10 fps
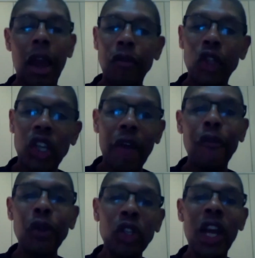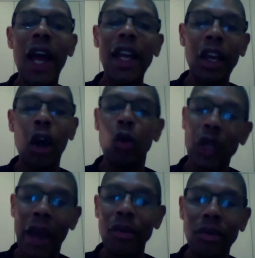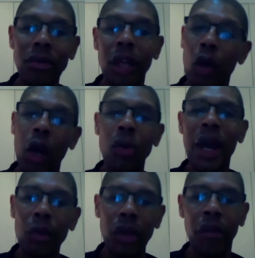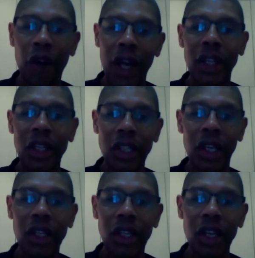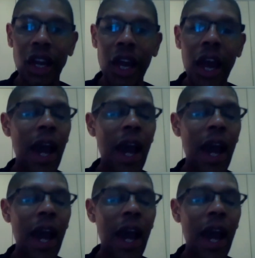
if Sheffield United go down, they'll go down with a fight this season.